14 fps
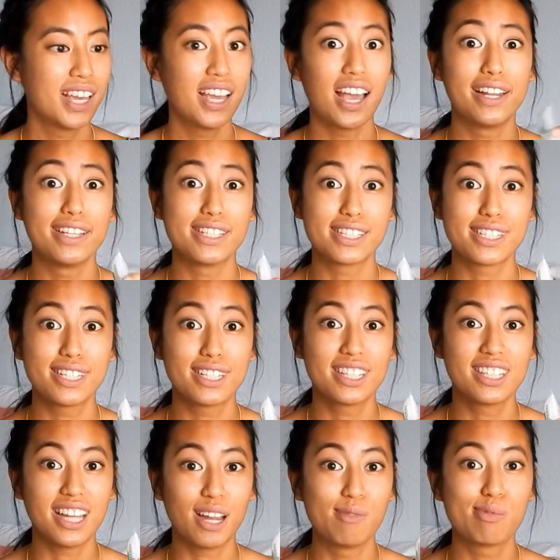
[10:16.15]
I didn't steal
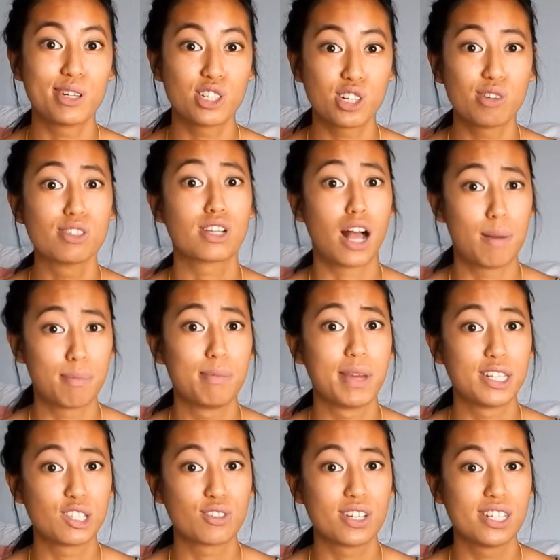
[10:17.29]
it. I'm pretty sure it was
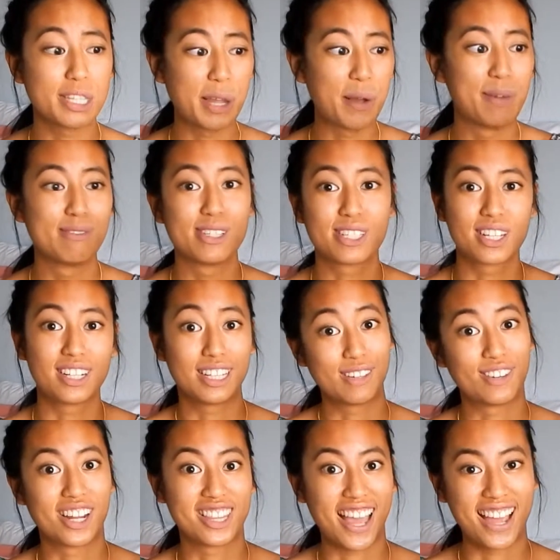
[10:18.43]
complimentary, so I'm just gonna leave
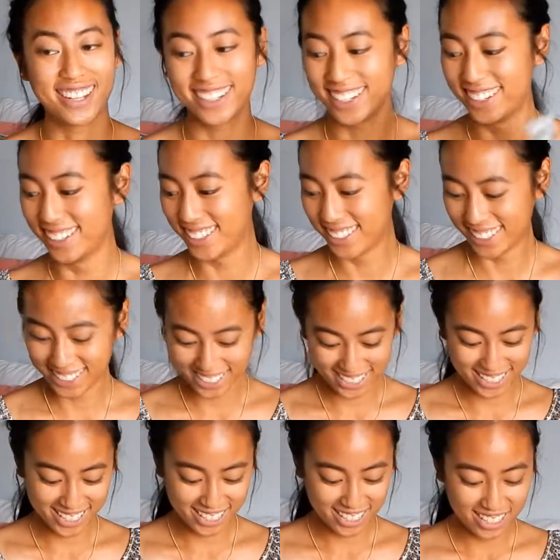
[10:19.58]
it at that.
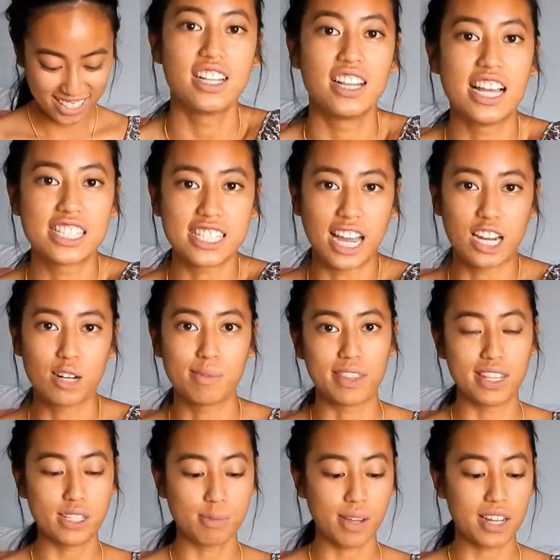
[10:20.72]
Last item in
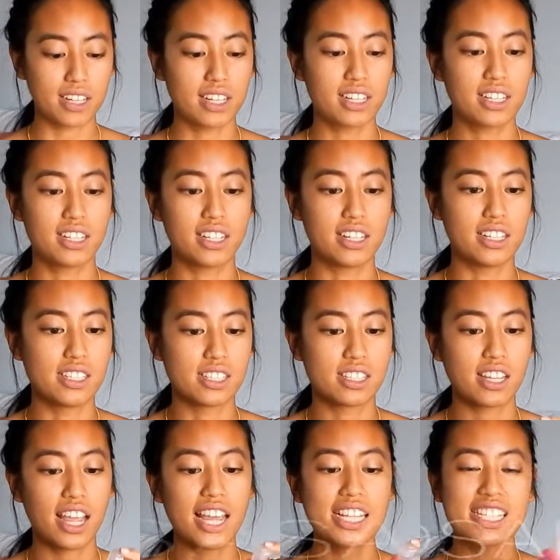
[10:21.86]
this pocket is
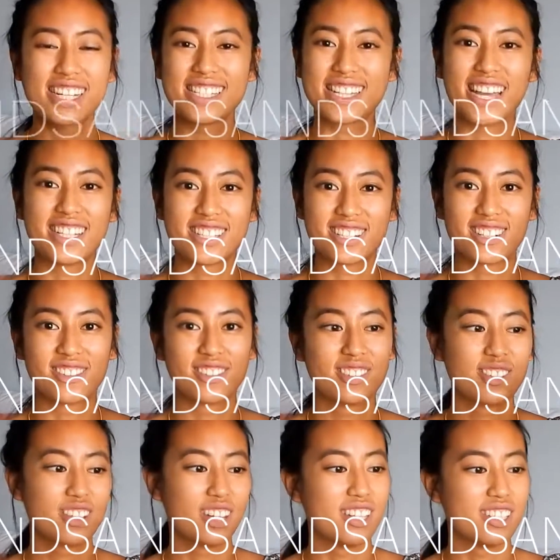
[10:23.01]
hand sanitizer,
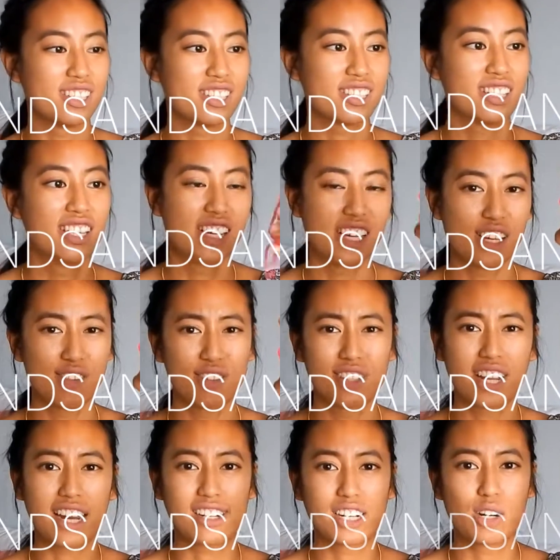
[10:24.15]
because we're in
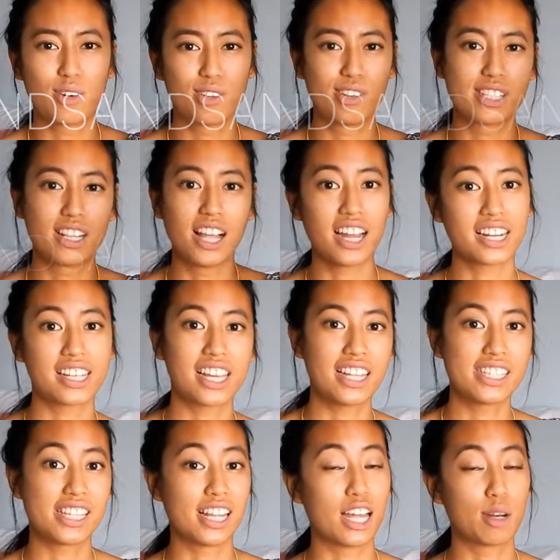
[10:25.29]
an area where there's a lot of
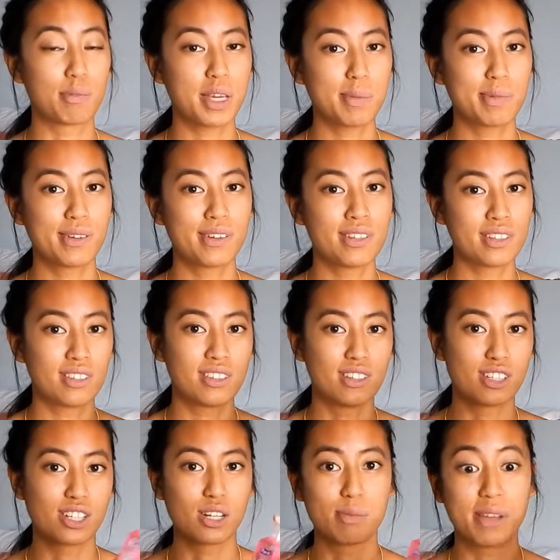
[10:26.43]
kids, a lot of people,
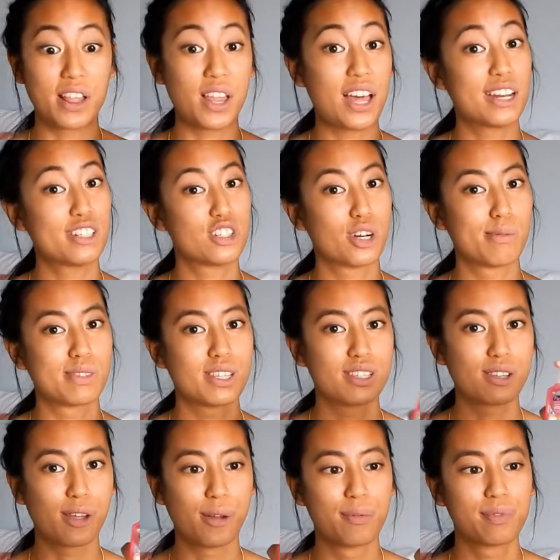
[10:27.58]
there's gonna be a lot of germs,
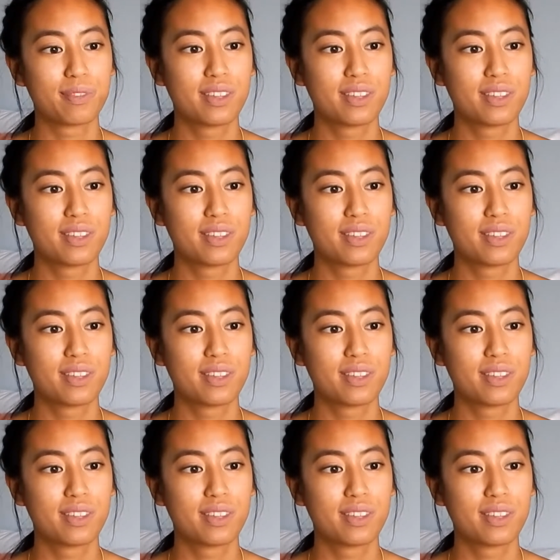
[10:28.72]
so